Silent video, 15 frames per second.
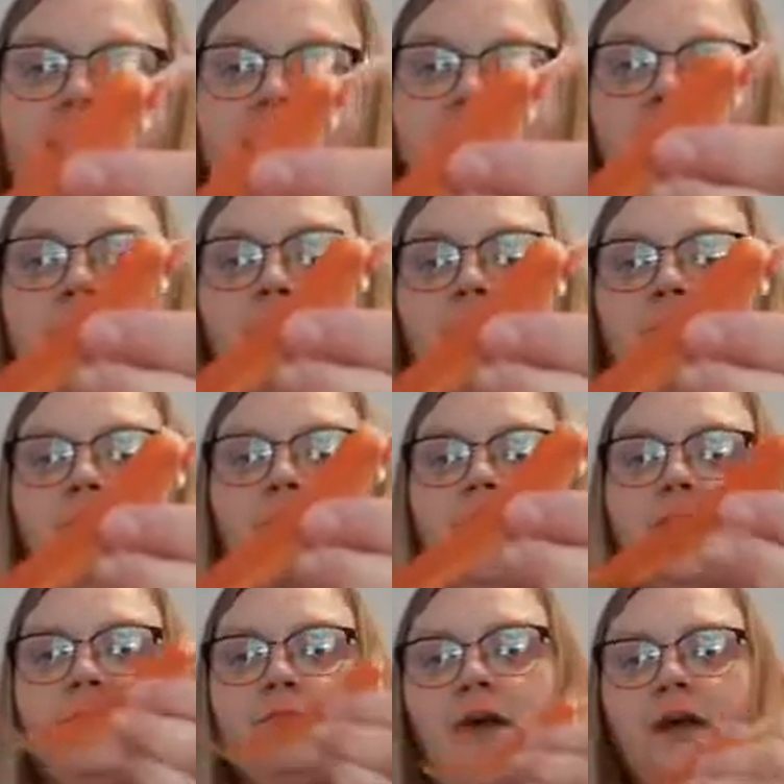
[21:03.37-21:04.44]
this, all
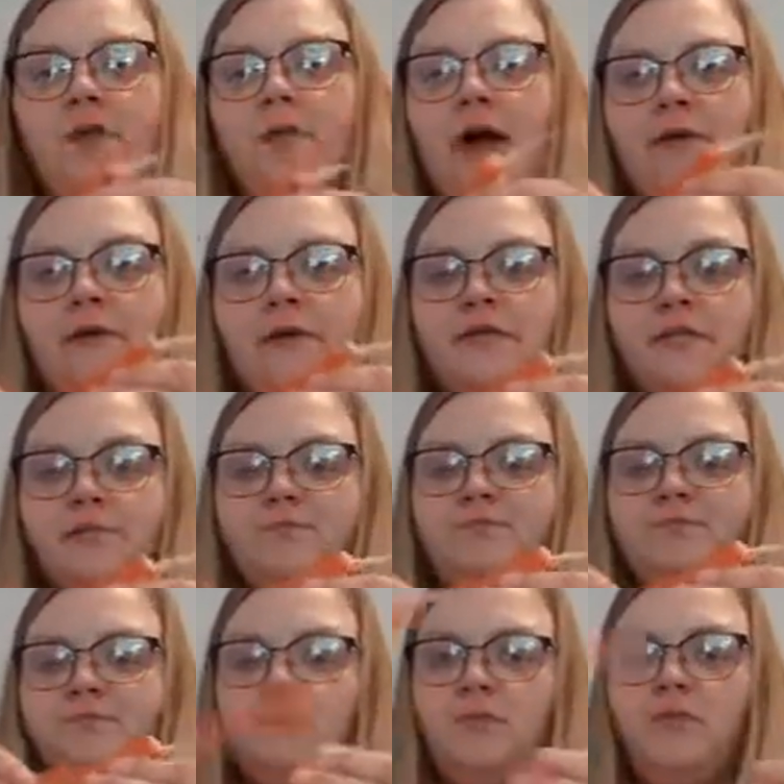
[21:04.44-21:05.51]
broken. I'm like, why would
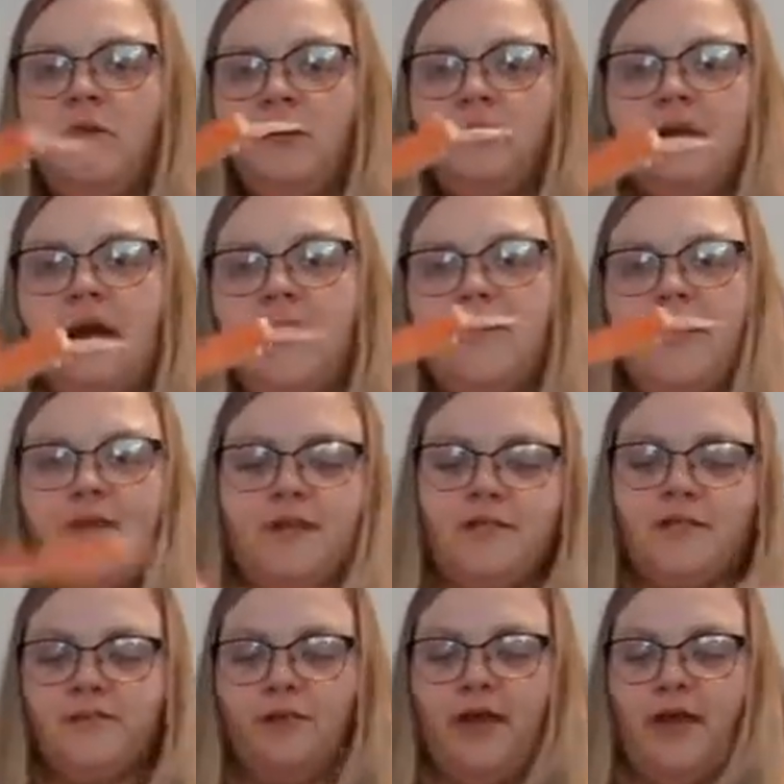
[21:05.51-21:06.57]
you even have that on a
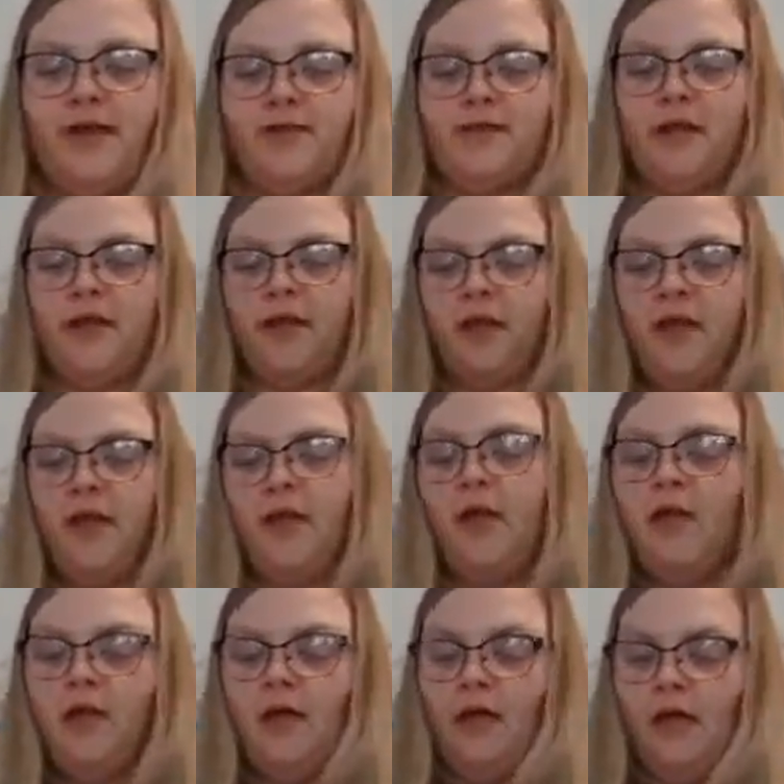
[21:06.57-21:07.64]
display? He's like,
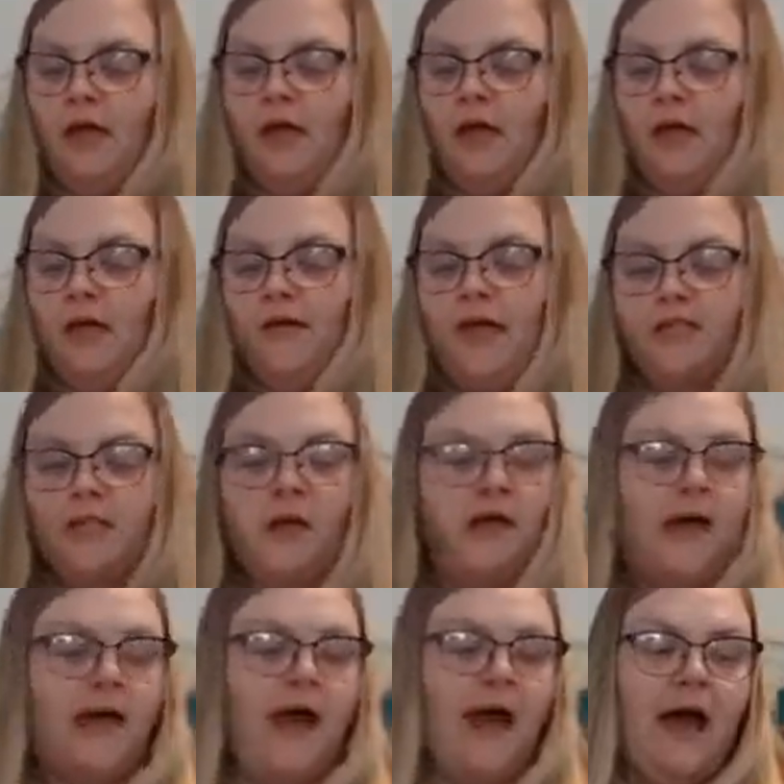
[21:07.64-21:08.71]
that's all
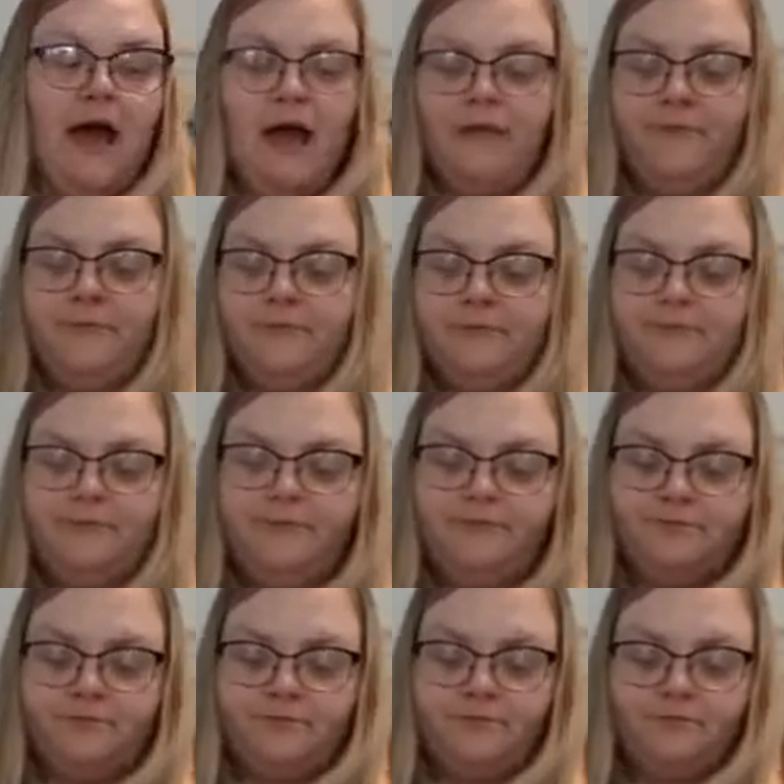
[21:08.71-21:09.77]
I have.
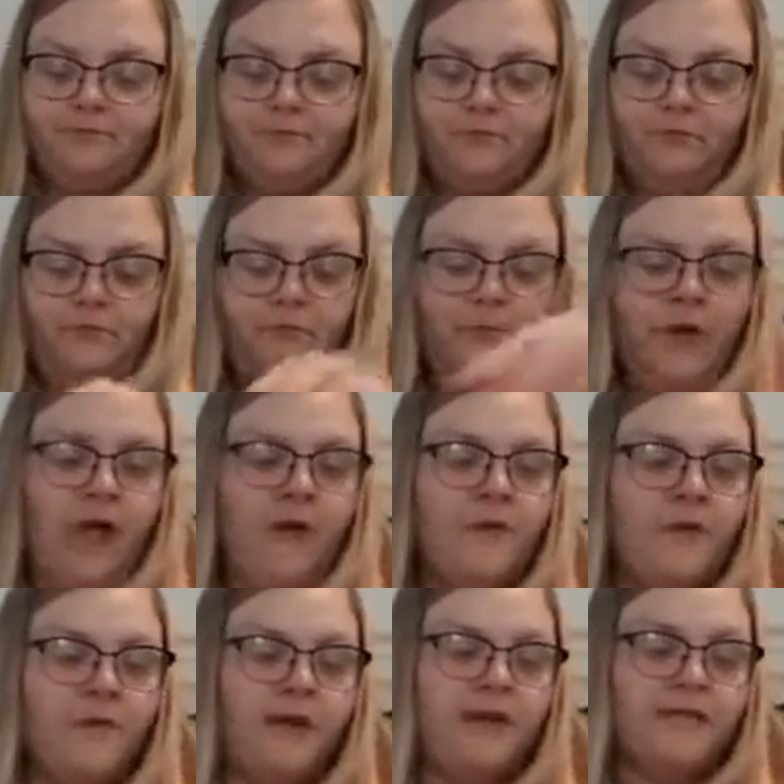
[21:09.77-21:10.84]

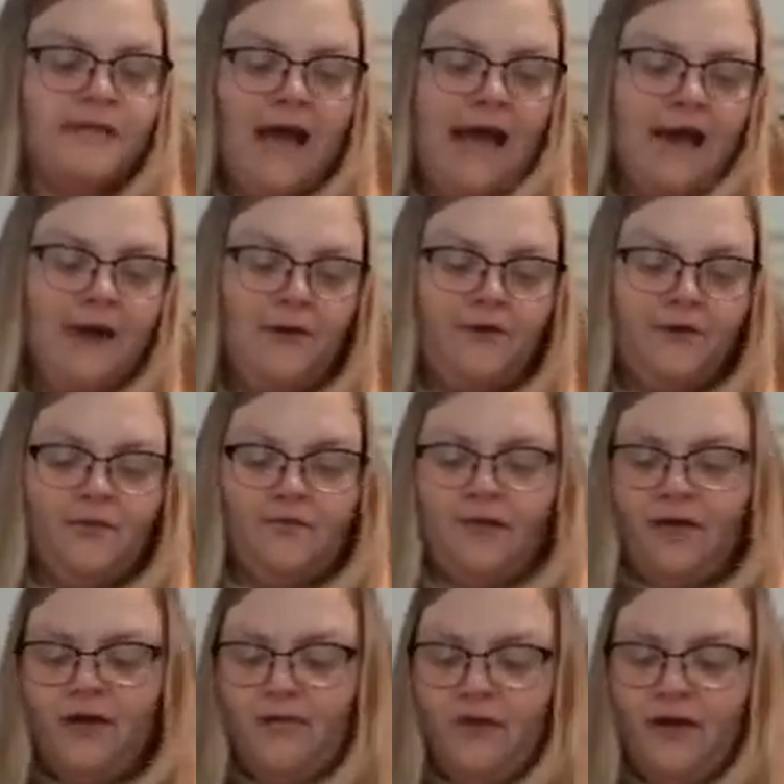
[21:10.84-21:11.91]
Everybody's out. And I'm
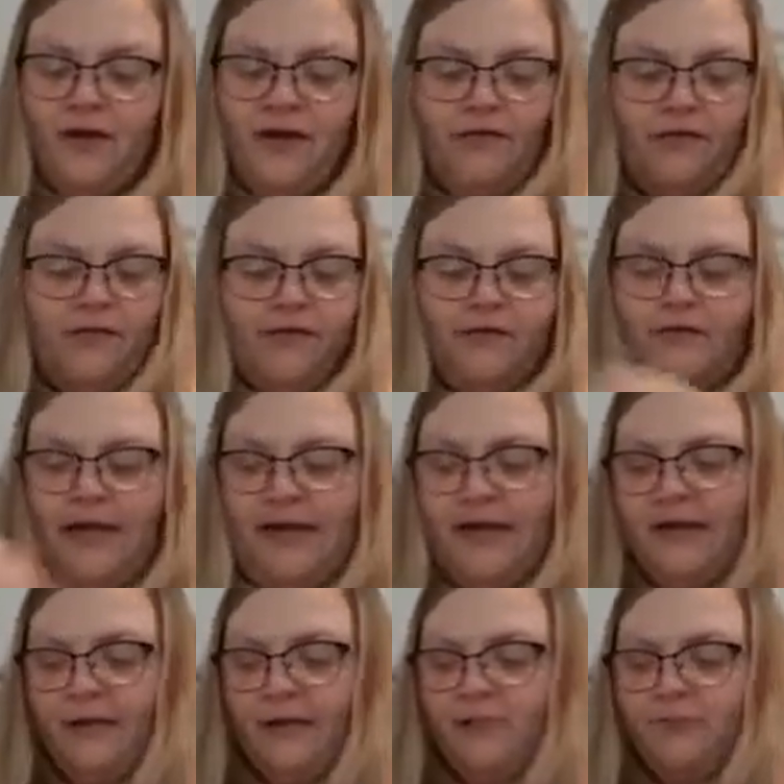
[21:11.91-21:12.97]
like, what? Everybody's
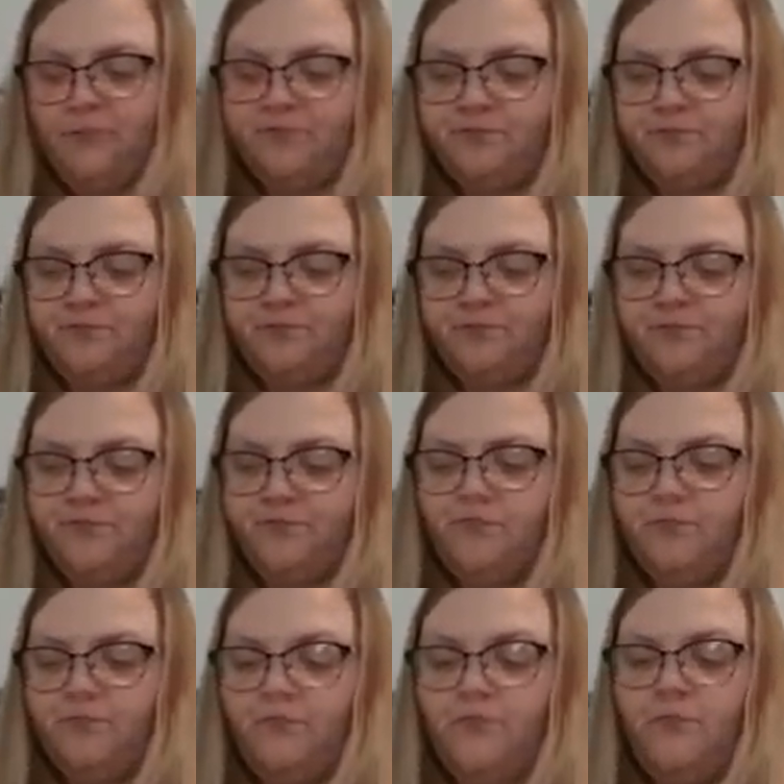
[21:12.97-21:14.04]
out.
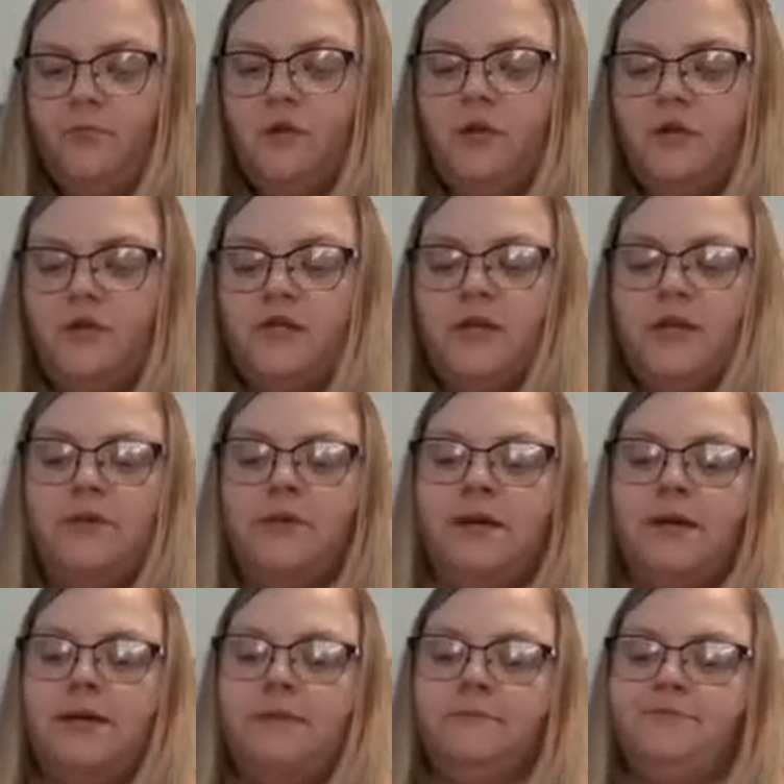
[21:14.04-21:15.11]

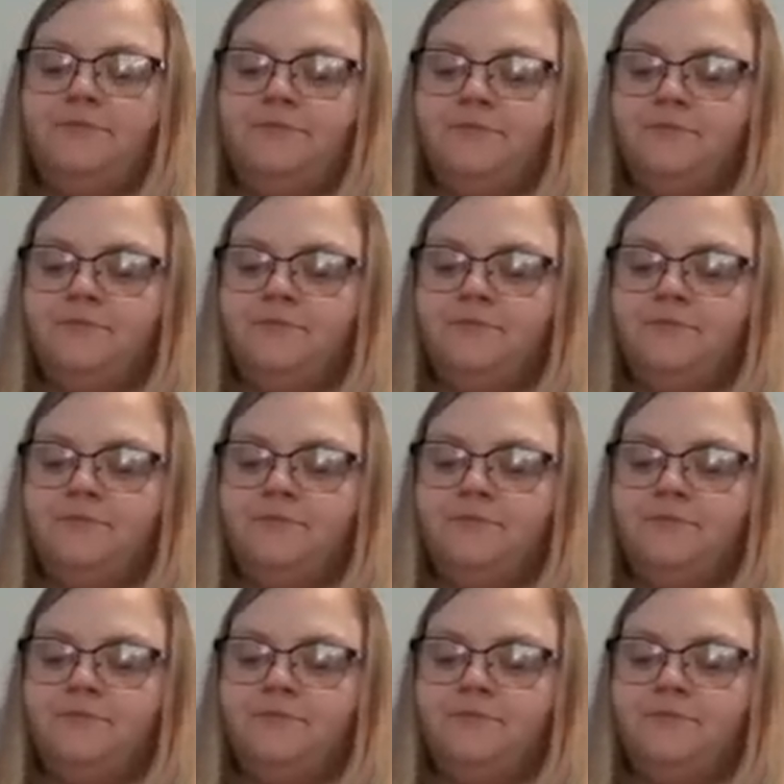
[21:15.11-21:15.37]
So,